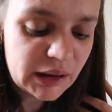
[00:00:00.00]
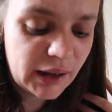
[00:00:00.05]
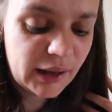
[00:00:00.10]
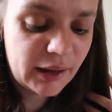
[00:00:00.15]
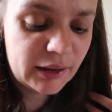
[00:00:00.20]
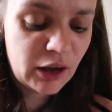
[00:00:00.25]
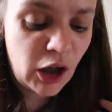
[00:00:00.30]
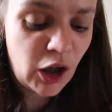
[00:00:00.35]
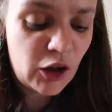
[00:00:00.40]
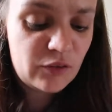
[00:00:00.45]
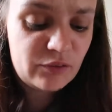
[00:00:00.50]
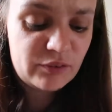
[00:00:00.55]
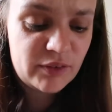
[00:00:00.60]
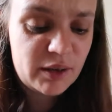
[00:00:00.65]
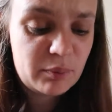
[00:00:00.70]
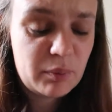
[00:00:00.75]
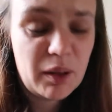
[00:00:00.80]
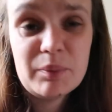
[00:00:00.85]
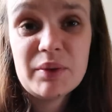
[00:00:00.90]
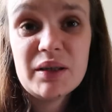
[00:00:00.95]
and
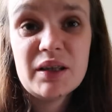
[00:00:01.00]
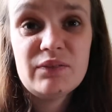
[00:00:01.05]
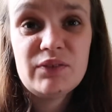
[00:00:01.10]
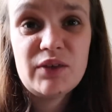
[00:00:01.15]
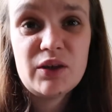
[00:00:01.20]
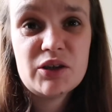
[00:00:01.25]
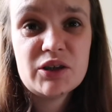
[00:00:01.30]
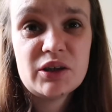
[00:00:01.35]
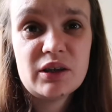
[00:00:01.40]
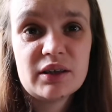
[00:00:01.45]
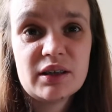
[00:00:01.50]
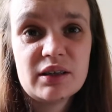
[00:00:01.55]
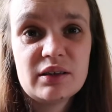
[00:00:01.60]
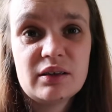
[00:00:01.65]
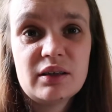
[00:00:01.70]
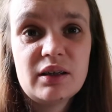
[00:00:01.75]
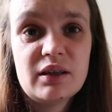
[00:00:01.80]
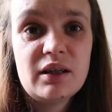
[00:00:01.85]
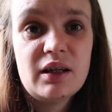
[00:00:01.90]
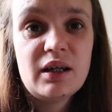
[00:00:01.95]
hopefully maybe in the future I
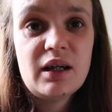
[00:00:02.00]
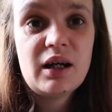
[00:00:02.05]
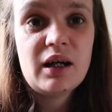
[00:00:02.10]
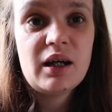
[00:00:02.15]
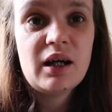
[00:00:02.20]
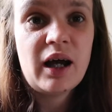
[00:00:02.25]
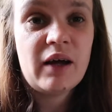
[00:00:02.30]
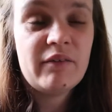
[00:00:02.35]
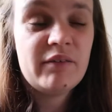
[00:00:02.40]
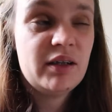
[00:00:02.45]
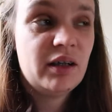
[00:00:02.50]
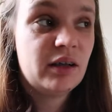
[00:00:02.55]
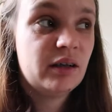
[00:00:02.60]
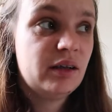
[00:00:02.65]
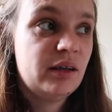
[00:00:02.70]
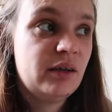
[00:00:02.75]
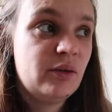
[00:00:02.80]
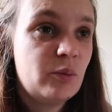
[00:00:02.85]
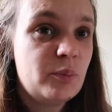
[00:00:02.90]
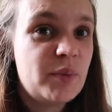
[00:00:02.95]
can have a little,
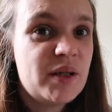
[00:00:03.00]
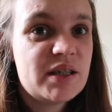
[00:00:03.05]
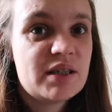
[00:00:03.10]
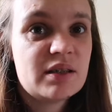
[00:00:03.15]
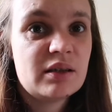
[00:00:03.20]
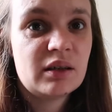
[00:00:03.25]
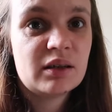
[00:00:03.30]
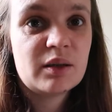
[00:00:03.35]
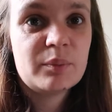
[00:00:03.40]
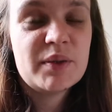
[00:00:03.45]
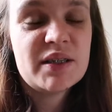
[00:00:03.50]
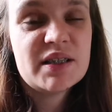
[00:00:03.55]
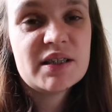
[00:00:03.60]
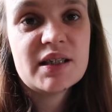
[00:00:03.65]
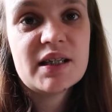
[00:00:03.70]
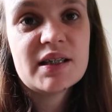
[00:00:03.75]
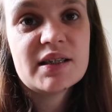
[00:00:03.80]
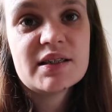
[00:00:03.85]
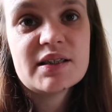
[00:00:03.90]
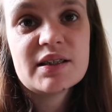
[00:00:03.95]
little bit like a
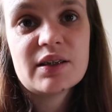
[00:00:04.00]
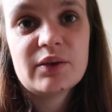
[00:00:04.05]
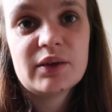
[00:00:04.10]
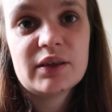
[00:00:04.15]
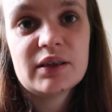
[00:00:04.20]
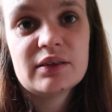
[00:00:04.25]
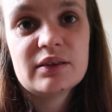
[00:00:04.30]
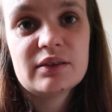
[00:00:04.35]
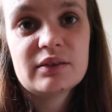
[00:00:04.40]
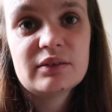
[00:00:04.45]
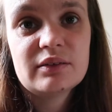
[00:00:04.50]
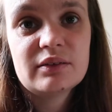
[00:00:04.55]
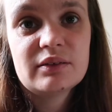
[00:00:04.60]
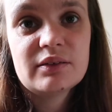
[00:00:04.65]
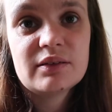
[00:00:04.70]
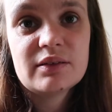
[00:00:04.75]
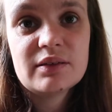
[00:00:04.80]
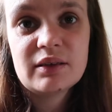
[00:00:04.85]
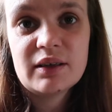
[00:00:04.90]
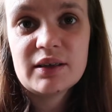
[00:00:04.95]
business so I can
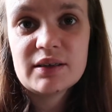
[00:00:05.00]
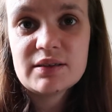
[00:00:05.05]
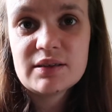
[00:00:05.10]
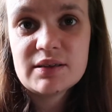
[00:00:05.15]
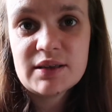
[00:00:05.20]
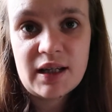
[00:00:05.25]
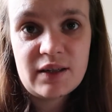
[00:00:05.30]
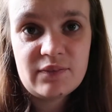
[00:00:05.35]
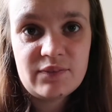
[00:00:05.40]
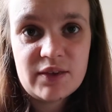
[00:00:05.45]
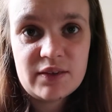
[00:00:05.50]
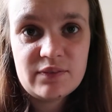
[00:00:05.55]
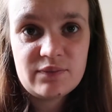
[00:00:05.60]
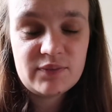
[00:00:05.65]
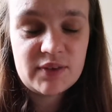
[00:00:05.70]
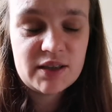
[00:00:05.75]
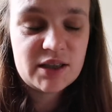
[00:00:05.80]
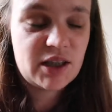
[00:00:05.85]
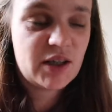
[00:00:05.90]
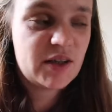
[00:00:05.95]
like take vid
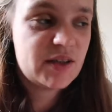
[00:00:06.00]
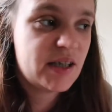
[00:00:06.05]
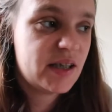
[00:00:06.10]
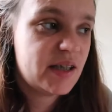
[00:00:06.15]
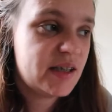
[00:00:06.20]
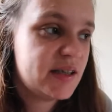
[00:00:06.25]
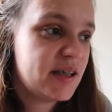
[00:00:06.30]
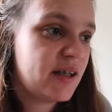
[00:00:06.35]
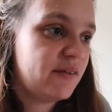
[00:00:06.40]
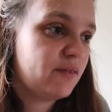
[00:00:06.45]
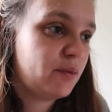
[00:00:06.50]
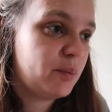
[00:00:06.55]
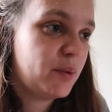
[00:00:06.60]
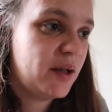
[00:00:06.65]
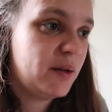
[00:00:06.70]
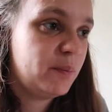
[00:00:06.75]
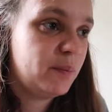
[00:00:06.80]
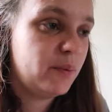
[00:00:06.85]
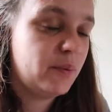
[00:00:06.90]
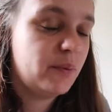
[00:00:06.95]
videos edit it for
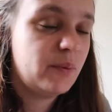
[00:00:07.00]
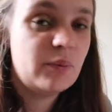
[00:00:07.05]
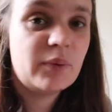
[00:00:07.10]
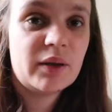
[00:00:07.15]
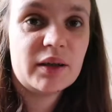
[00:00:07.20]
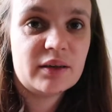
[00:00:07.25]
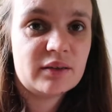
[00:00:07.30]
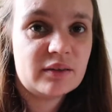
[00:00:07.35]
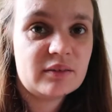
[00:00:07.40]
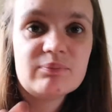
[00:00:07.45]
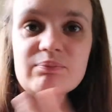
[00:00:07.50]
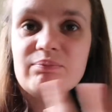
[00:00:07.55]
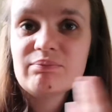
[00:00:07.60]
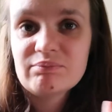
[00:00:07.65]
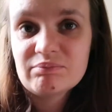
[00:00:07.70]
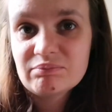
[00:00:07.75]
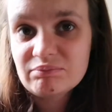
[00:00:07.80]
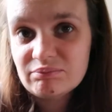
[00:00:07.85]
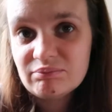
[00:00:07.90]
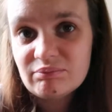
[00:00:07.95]
people and
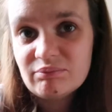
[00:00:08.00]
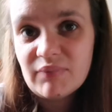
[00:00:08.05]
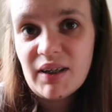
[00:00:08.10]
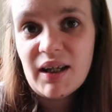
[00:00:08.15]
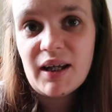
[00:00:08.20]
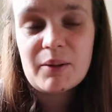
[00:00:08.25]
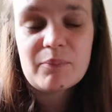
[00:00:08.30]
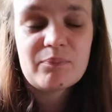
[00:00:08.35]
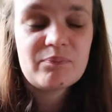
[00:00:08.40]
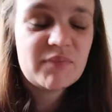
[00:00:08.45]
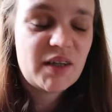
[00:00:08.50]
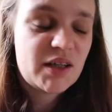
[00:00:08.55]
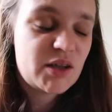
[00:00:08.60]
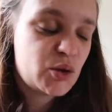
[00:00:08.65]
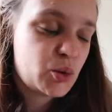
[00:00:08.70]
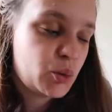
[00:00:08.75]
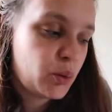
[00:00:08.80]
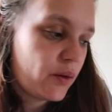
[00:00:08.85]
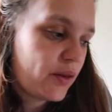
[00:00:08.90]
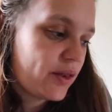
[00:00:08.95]
yeah that
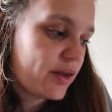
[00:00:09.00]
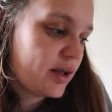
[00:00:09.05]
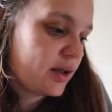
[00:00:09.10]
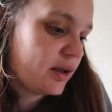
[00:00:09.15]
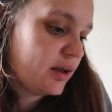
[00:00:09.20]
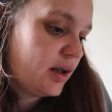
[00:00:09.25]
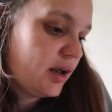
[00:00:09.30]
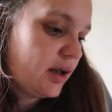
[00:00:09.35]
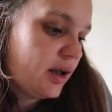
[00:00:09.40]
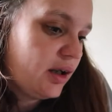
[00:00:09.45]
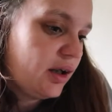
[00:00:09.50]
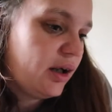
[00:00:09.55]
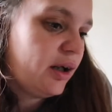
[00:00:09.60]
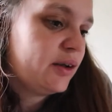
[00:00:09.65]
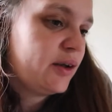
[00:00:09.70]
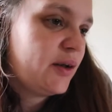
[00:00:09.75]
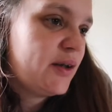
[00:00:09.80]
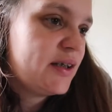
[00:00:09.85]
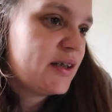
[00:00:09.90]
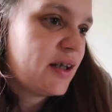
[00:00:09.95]
sort of thing
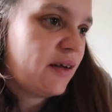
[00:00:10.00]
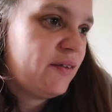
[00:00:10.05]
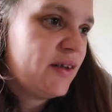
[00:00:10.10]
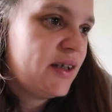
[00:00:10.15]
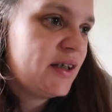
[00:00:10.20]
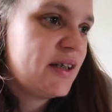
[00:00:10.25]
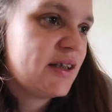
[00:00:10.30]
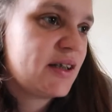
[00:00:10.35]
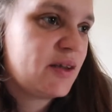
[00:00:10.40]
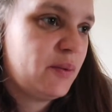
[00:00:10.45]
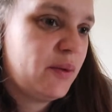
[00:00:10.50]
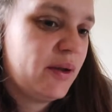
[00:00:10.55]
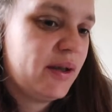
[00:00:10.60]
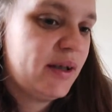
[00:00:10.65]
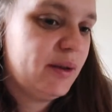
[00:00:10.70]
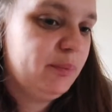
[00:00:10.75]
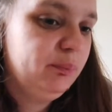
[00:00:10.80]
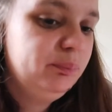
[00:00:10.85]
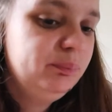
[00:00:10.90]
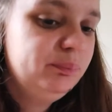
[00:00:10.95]
I know it's I think it's quite
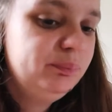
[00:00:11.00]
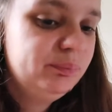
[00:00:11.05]
a